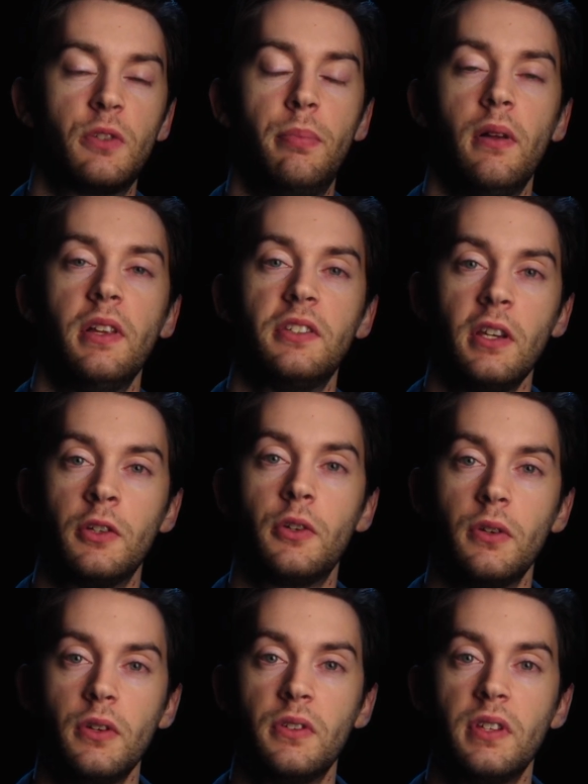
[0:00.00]
spill it's
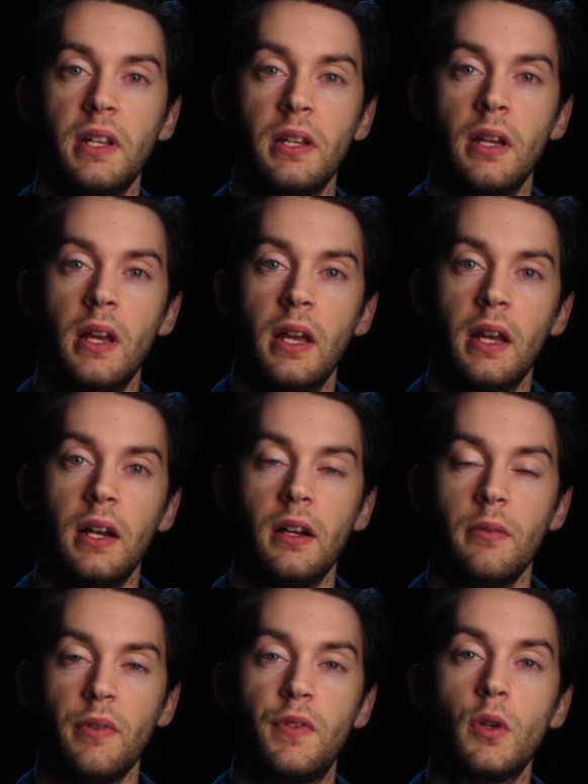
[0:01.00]
introducing,
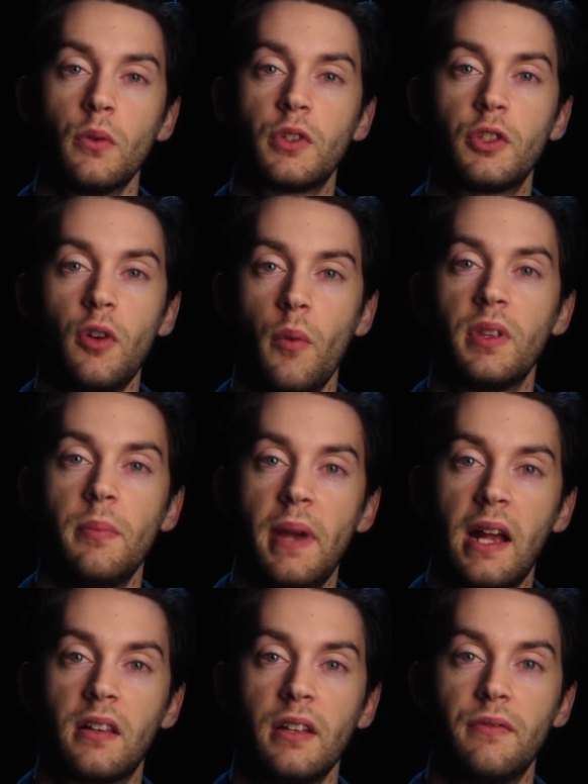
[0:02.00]
if you don't start with the
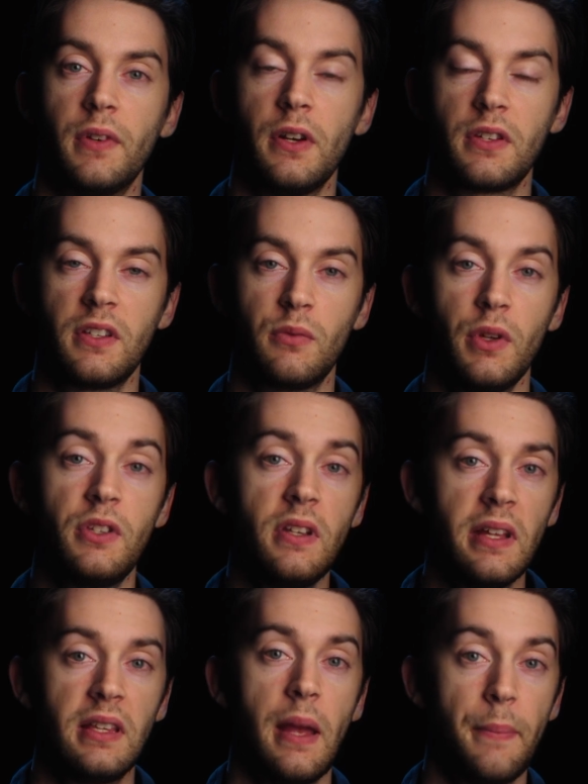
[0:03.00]
backlight first. Because once you
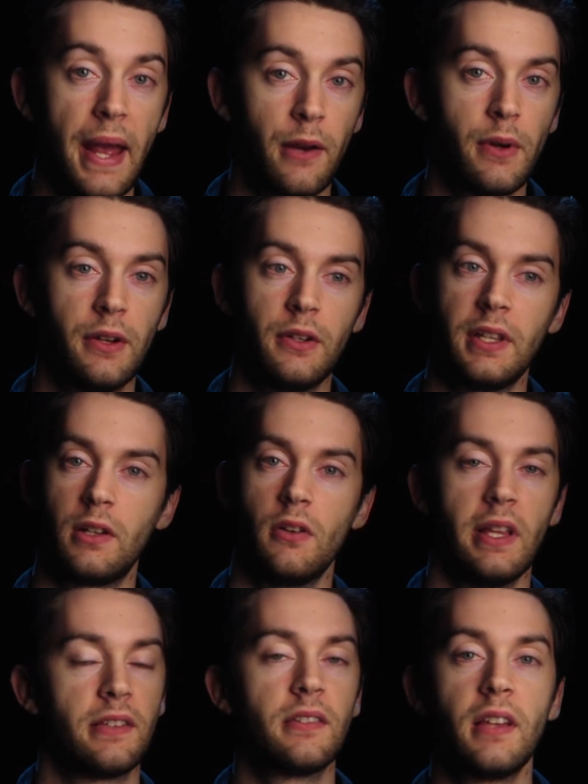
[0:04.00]
get that background, you're like,
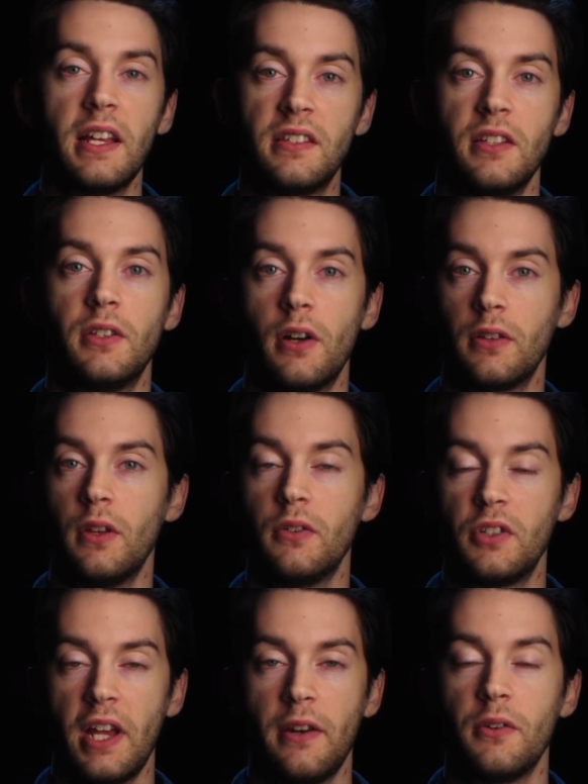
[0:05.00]
oh, that's nice and dark, those
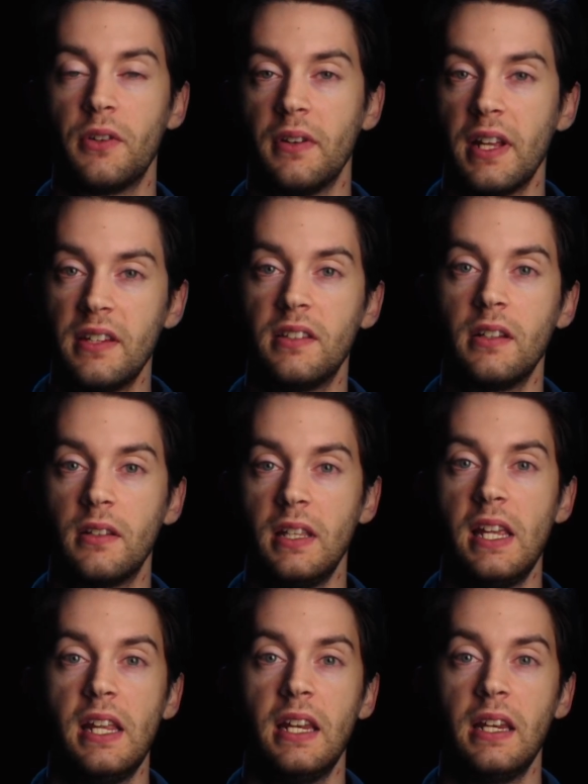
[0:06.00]
shadows are nice and
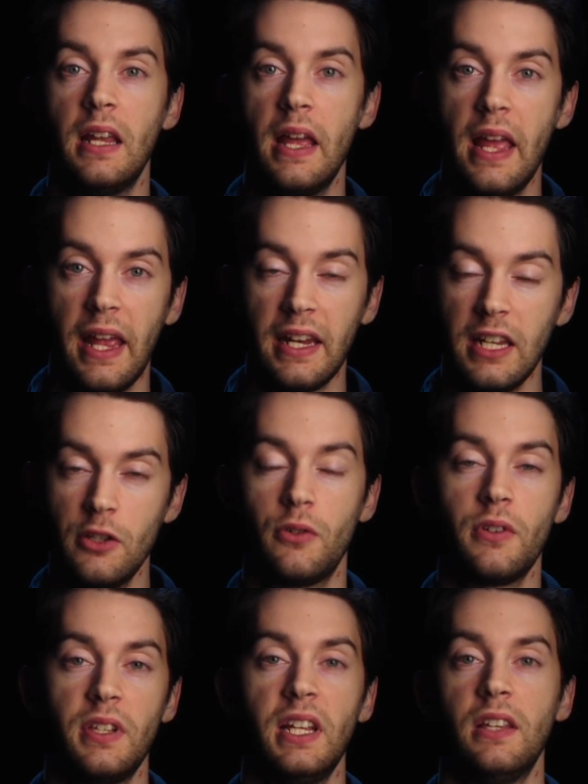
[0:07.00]
clean and
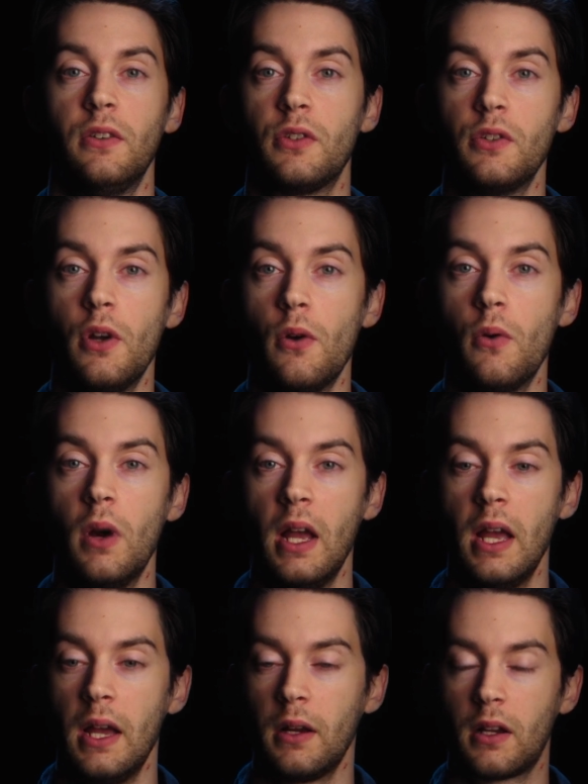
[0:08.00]
interesting, and there's no
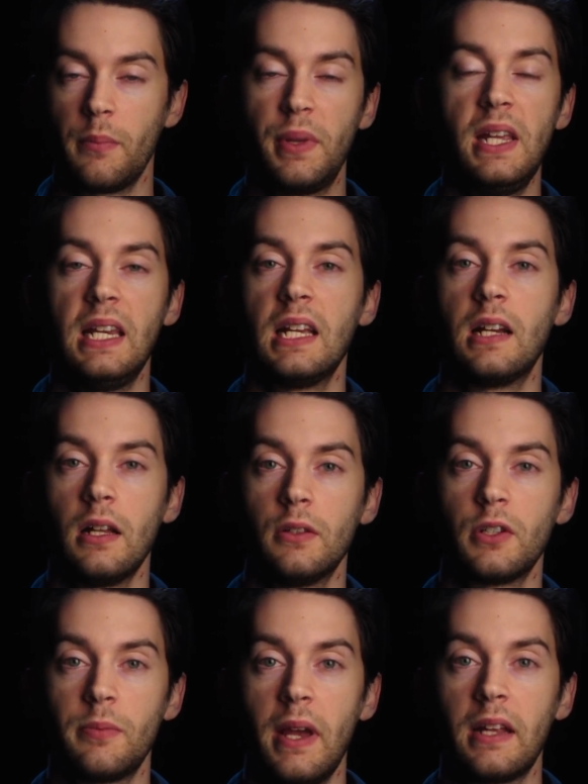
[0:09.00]
competing
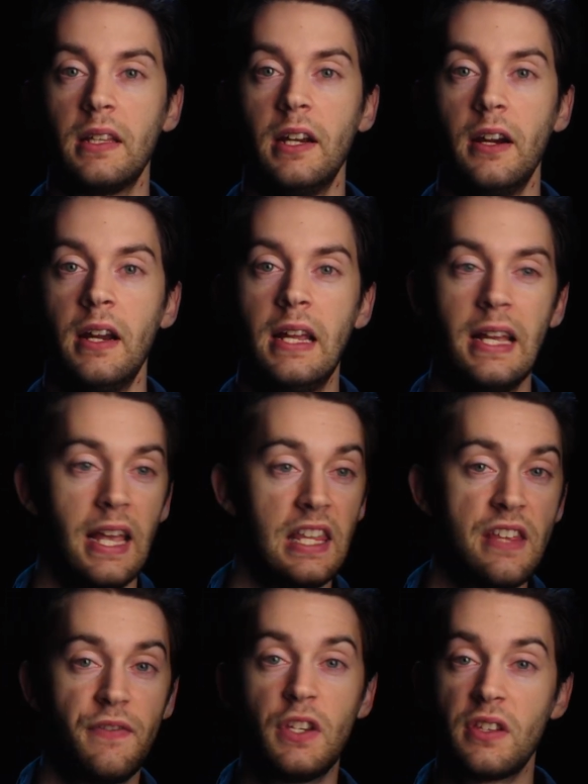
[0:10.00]
colors back there. And then
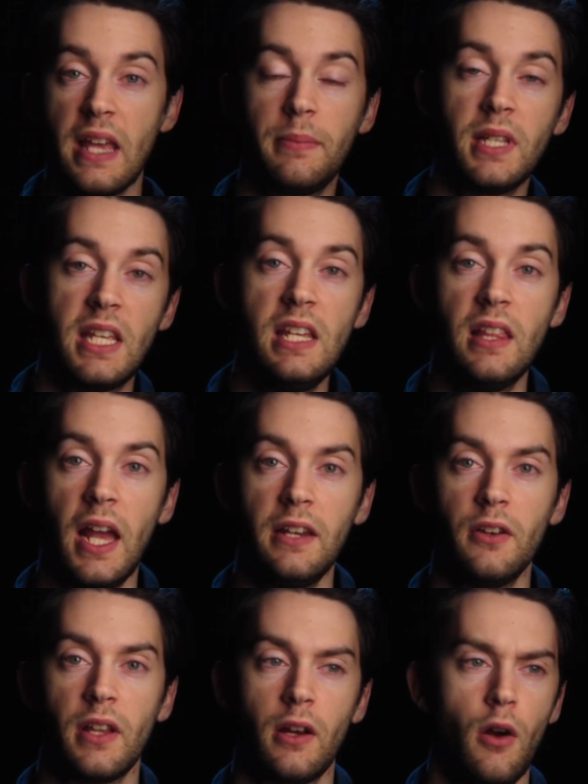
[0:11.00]
if you slap the key light and
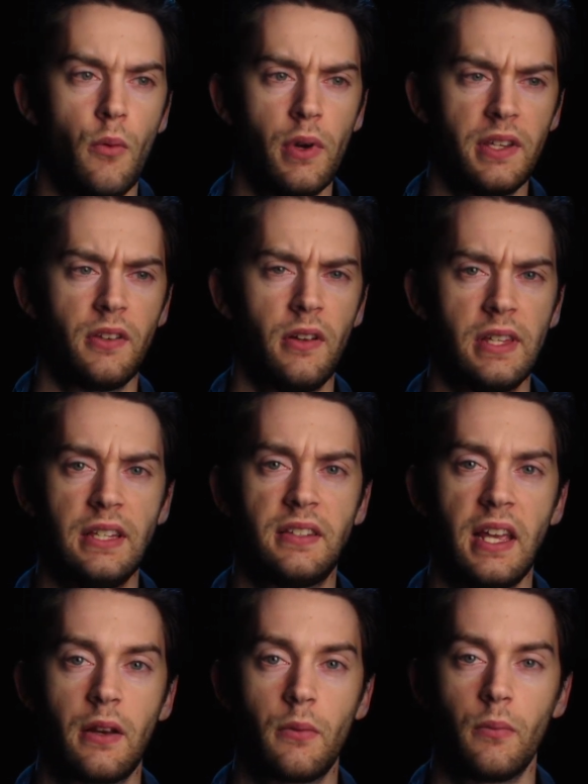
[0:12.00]
you're like, oh, what is all this
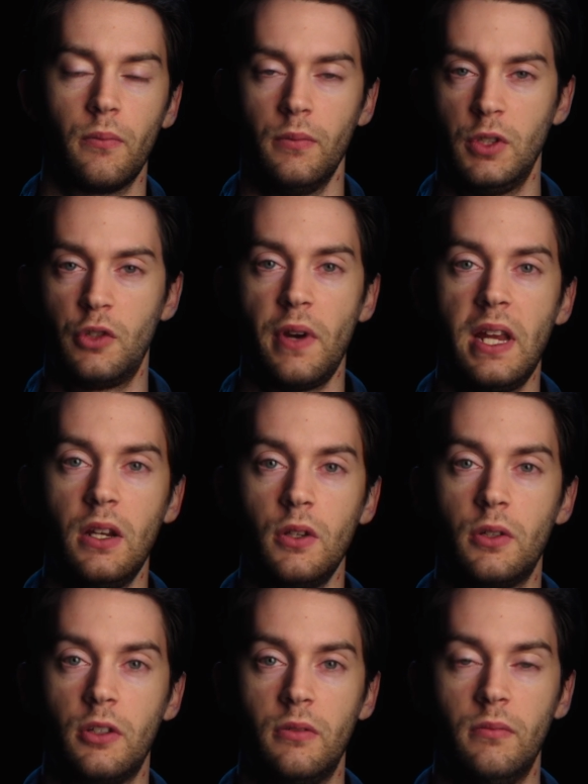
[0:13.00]
like
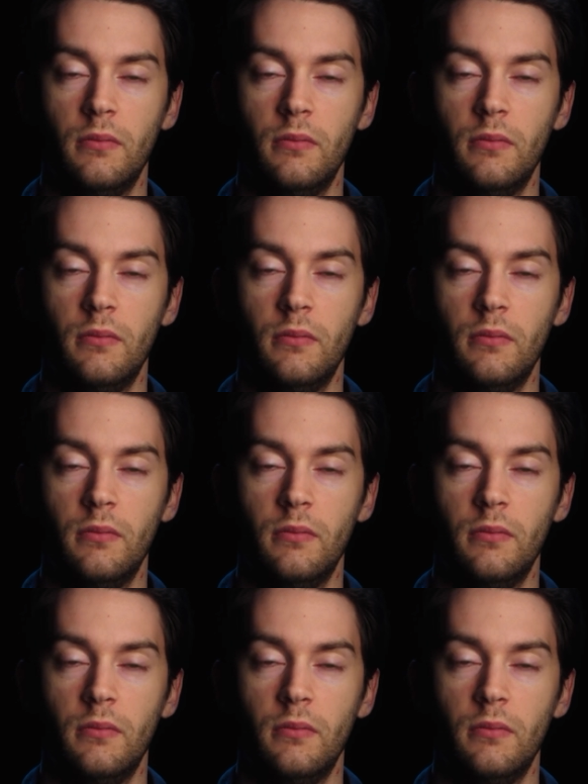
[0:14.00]
strange